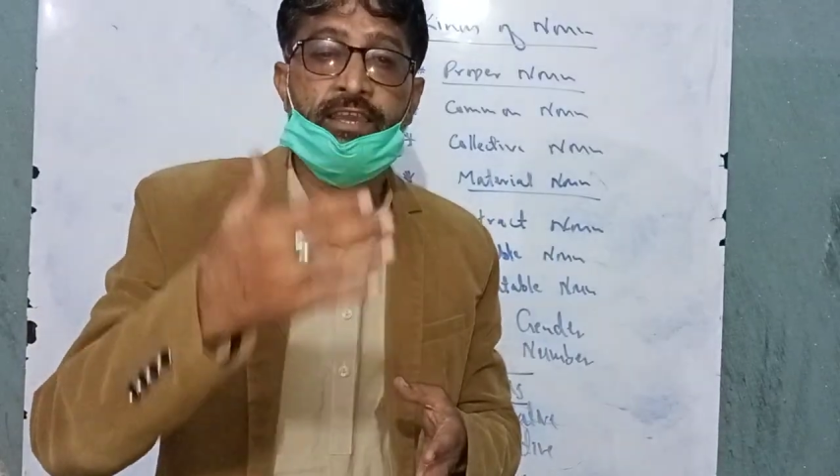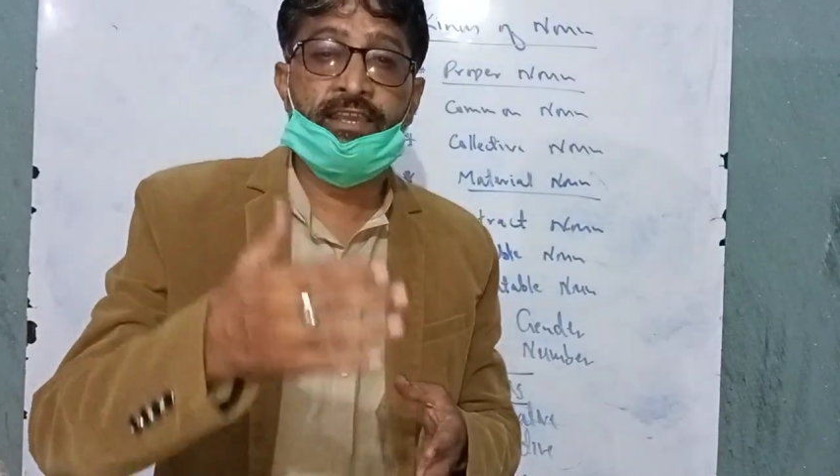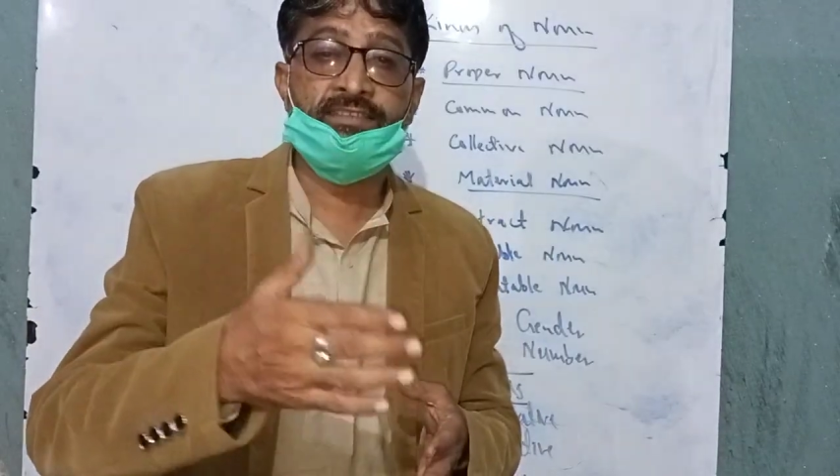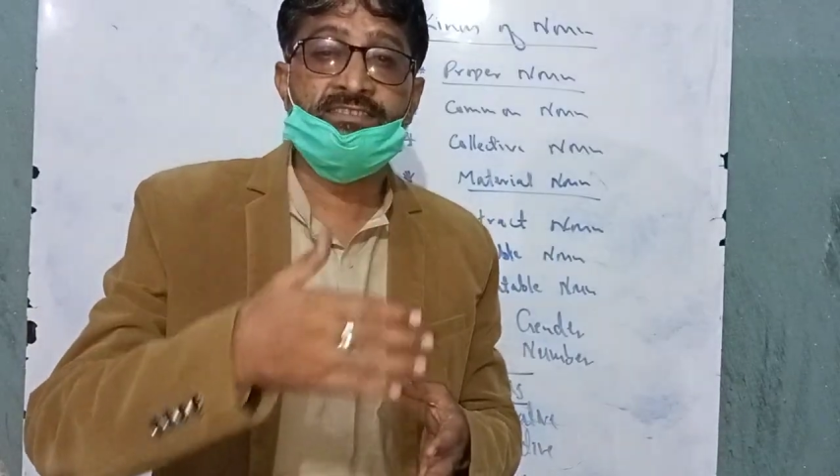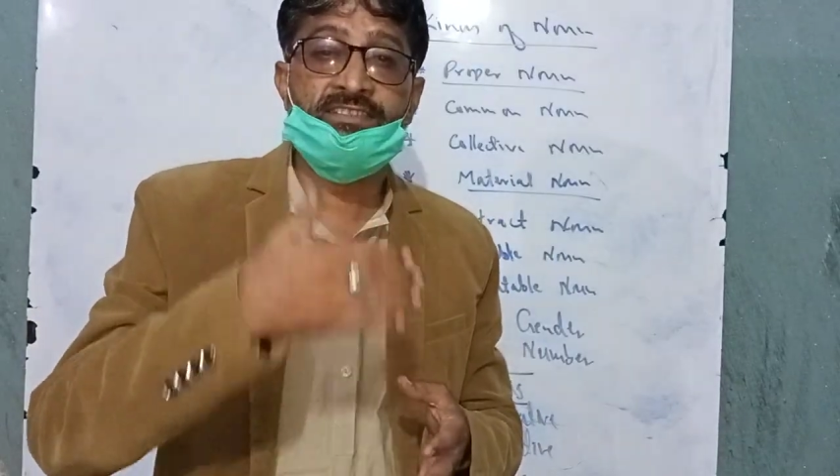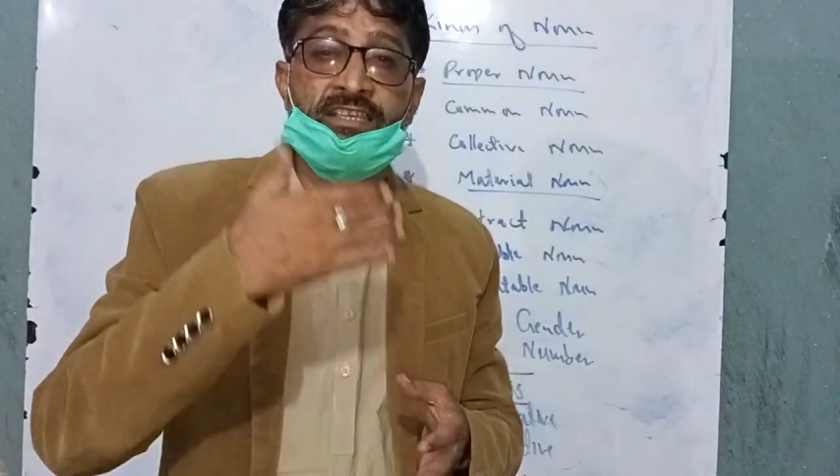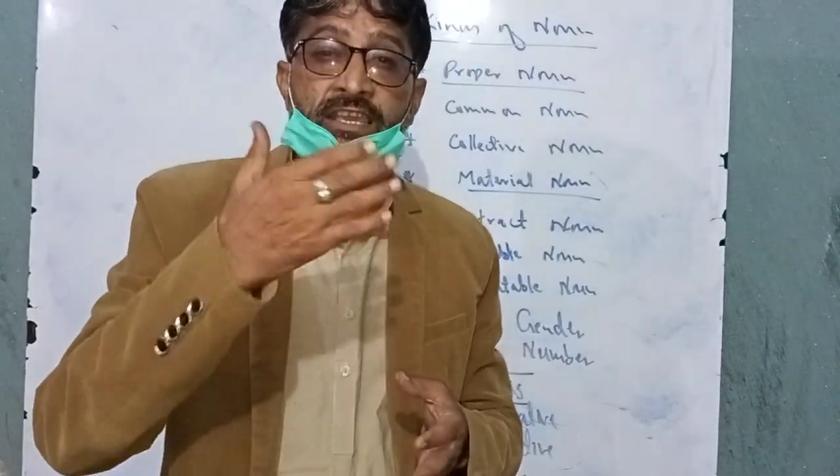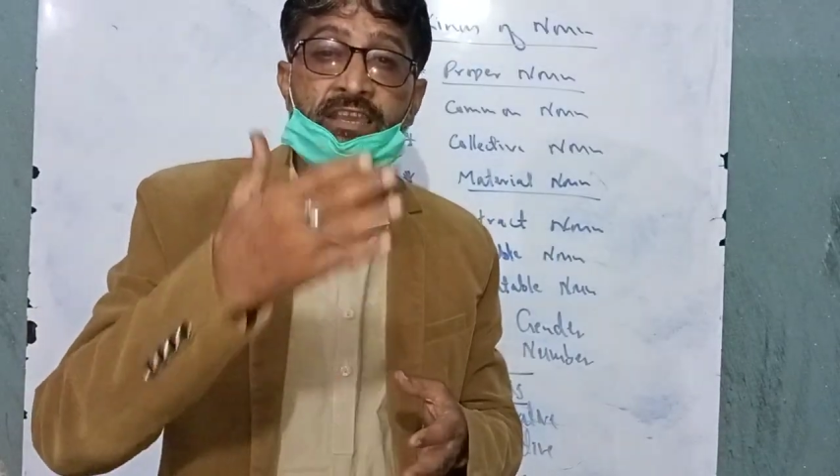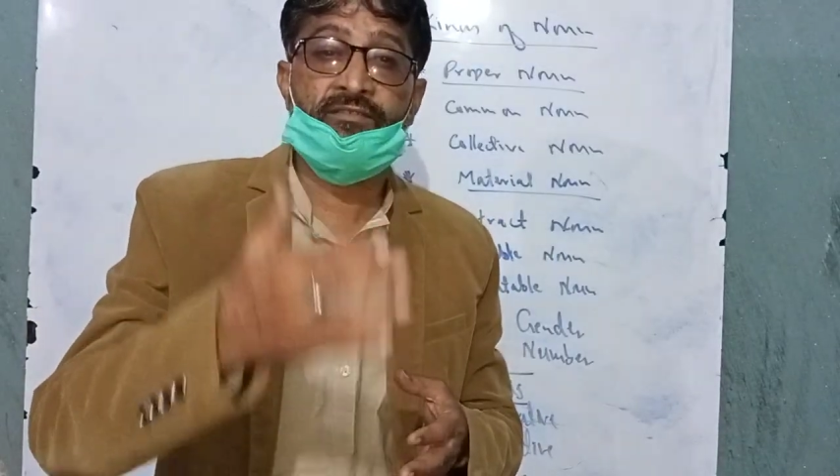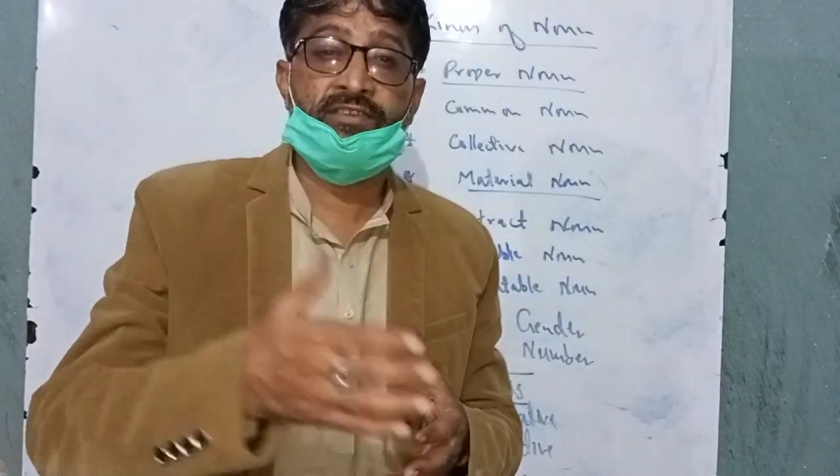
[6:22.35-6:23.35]

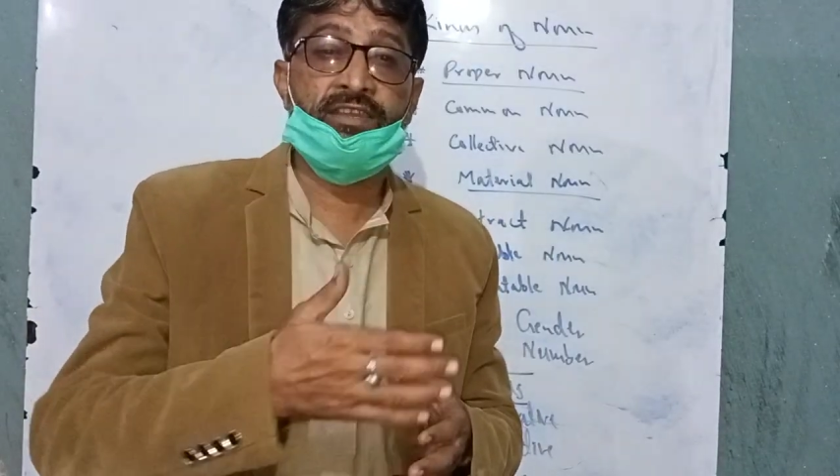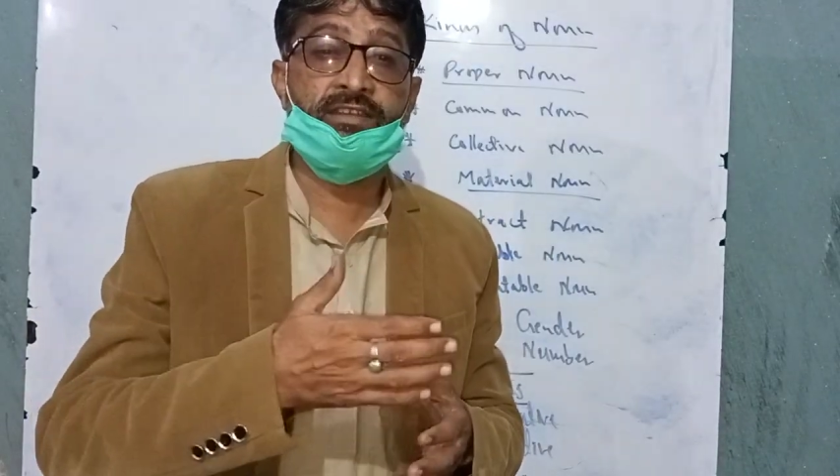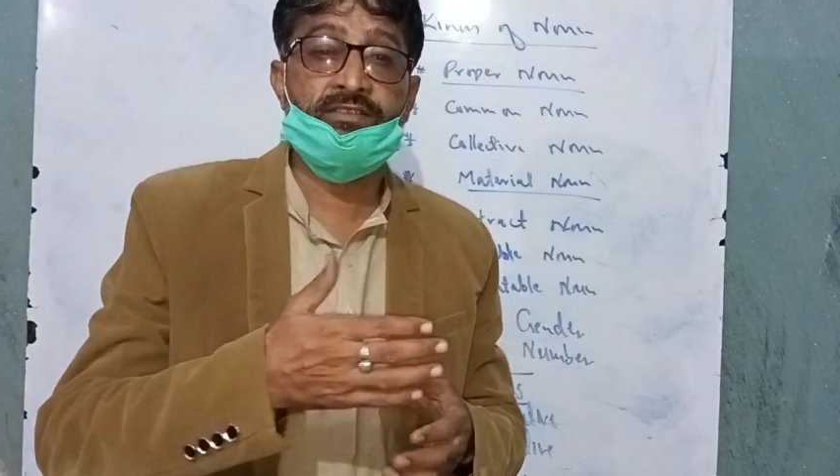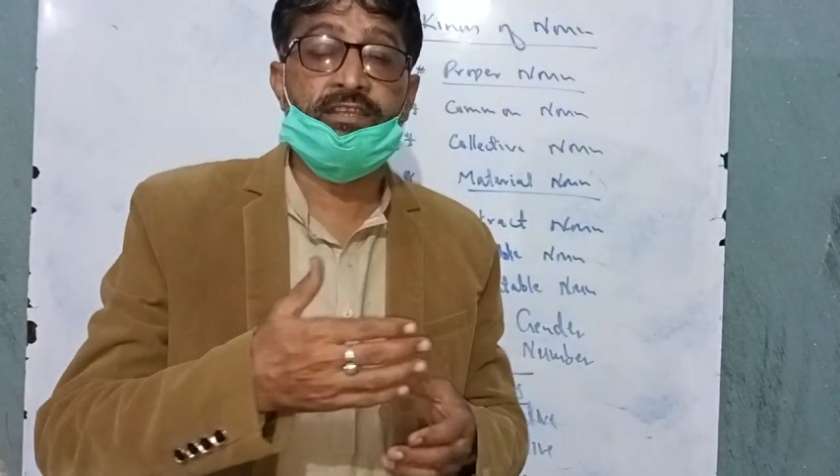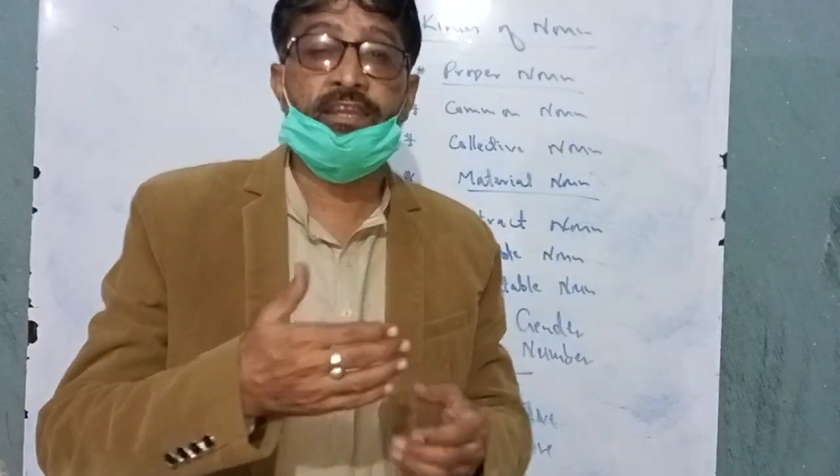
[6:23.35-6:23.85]
excavate